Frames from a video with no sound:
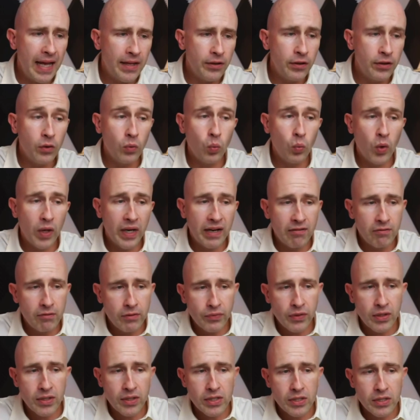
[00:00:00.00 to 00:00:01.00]
And that one area
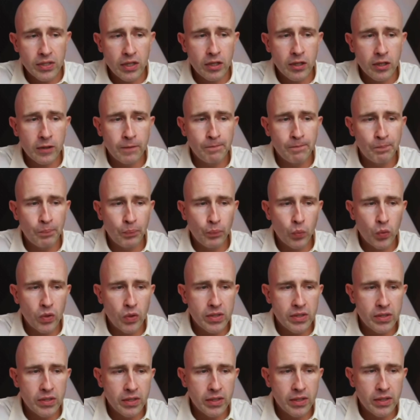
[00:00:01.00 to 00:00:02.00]
of concern
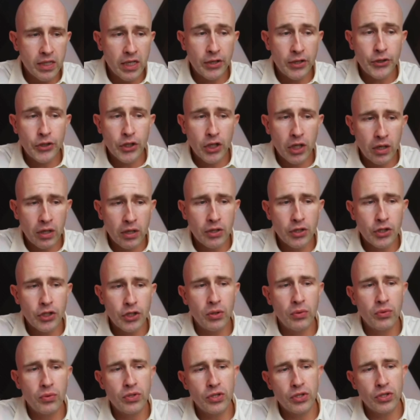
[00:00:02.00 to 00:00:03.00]
was that a chart
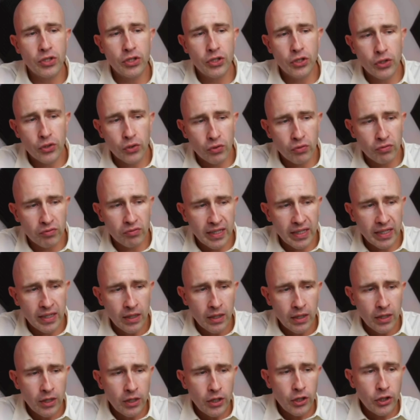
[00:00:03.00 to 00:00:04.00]
shown to the jury
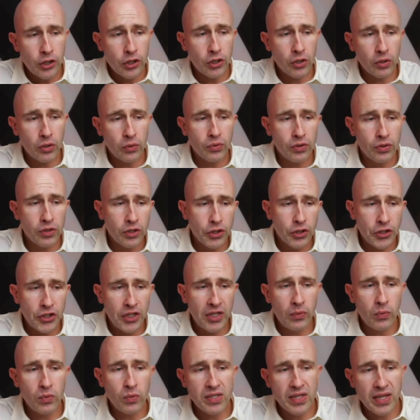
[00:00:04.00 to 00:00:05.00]
showed that
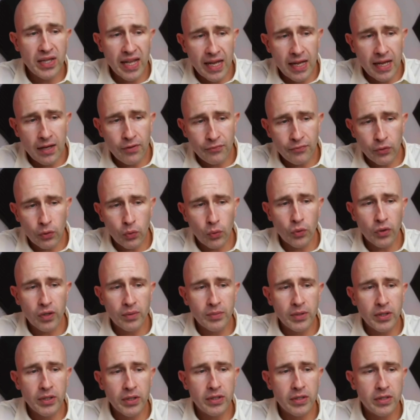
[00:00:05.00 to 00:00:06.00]
she was there for all the
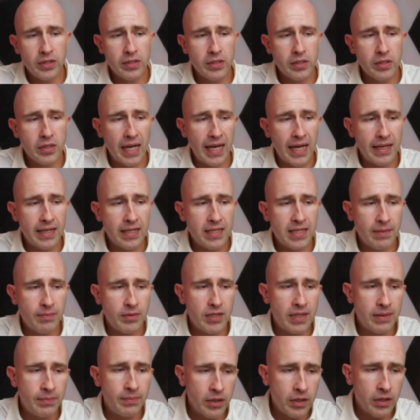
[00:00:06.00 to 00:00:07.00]
murders and
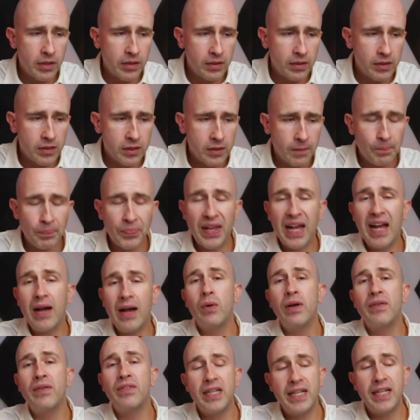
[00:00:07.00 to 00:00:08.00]
attempted murders.
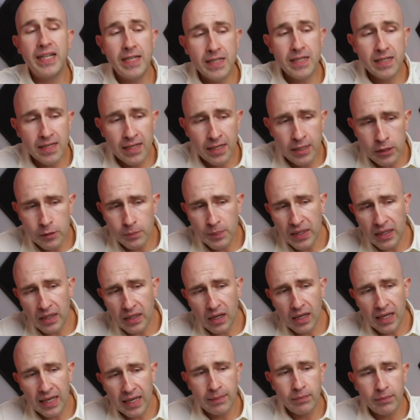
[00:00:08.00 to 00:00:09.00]
However, it's since been
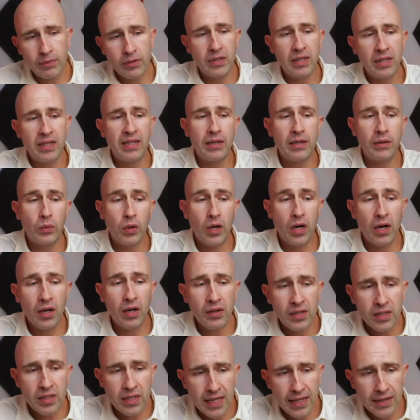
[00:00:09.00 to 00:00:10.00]
claimed that there were
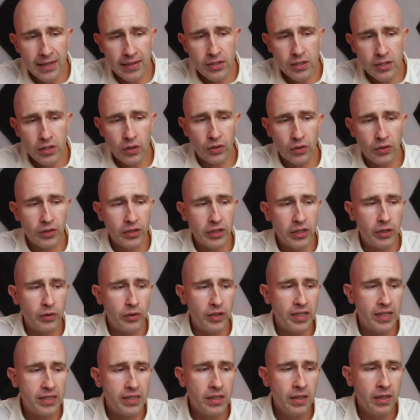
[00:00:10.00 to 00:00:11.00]
other deaths on the
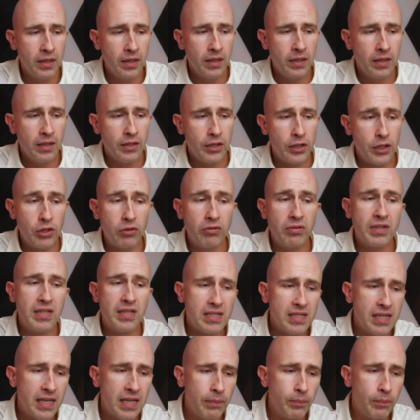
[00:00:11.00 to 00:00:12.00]
unit during the
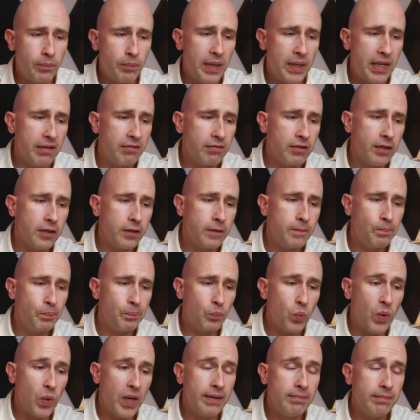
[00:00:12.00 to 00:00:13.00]
same period
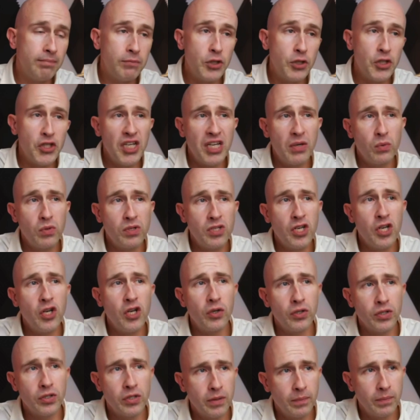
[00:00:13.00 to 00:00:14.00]
when she was
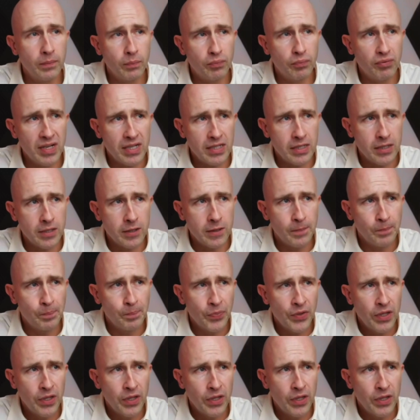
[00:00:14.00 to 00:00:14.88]
not present.